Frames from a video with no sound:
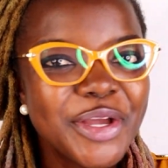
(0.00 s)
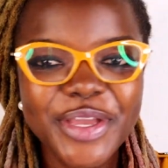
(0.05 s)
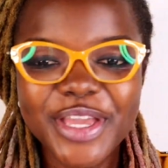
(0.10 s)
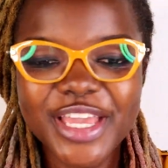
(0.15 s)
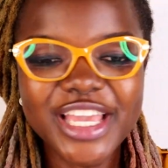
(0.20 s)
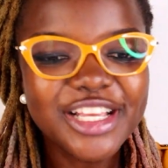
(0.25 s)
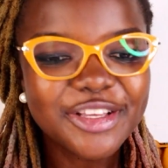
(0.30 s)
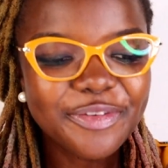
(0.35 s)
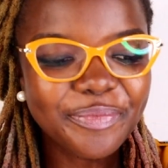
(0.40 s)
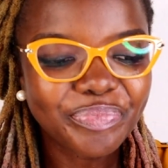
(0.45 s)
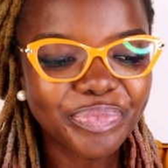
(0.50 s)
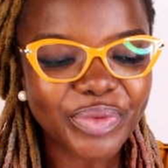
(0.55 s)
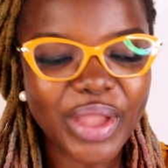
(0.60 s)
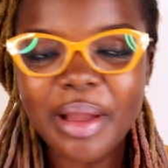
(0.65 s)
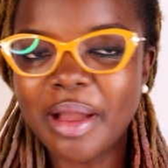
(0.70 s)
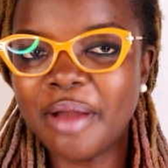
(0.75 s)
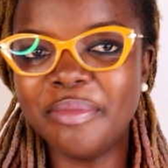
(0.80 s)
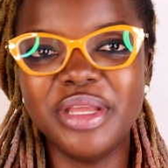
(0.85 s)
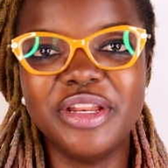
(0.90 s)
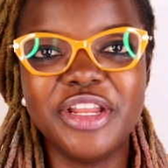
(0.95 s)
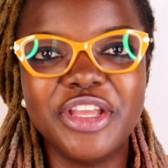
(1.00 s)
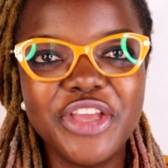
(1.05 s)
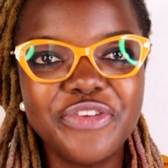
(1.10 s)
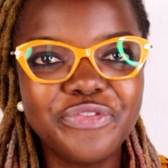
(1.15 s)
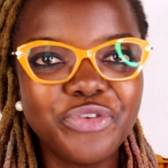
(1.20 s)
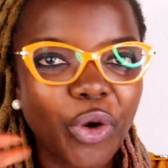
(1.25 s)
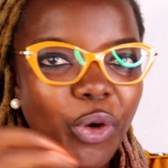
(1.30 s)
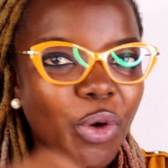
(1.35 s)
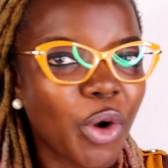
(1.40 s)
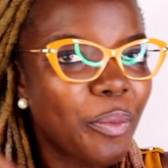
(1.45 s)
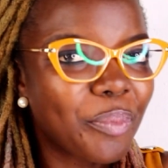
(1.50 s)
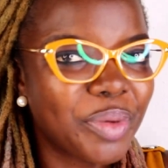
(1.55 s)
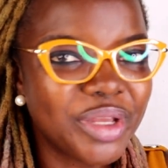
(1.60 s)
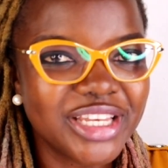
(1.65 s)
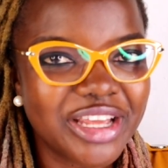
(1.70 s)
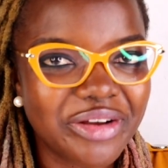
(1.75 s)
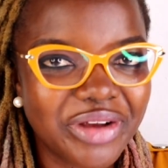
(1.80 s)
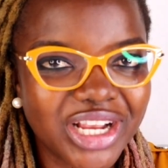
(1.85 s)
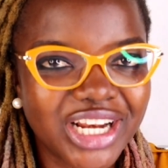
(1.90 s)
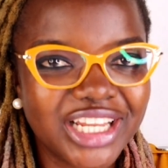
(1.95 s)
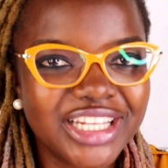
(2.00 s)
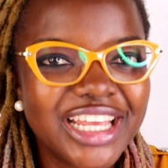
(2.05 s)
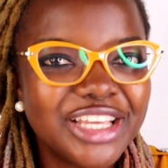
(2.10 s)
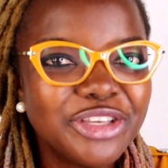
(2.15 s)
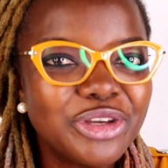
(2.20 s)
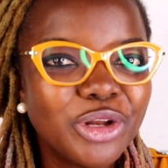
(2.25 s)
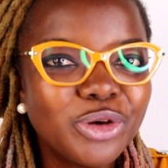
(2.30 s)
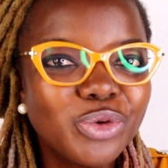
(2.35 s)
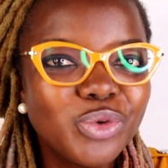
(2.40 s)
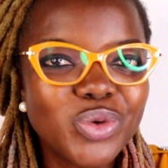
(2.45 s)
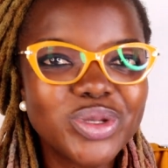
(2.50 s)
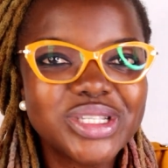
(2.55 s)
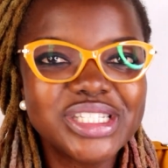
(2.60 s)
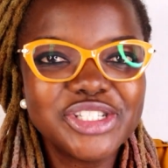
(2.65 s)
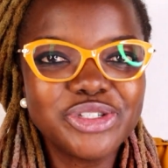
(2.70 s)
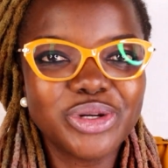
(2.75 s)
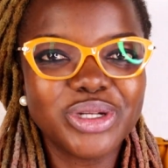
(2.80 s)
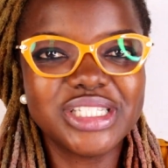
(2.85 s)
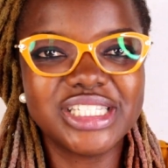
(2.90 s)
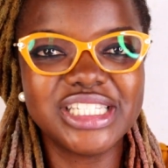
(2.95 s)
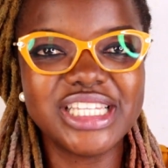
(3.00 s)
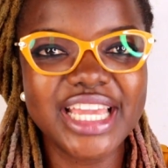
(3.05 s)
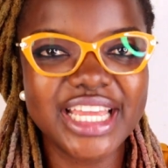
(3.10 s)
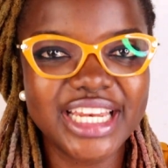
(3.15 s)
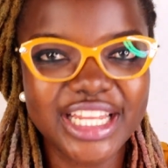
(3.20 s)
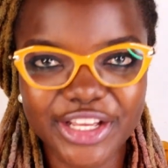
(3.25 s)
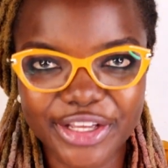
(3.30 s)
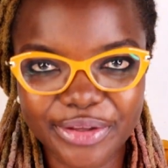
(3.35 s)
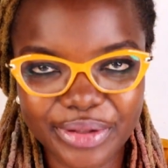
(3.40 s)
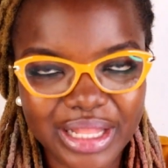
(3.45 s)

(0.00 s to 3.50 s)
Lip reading: if you're copying directly, then you're losing your DNA.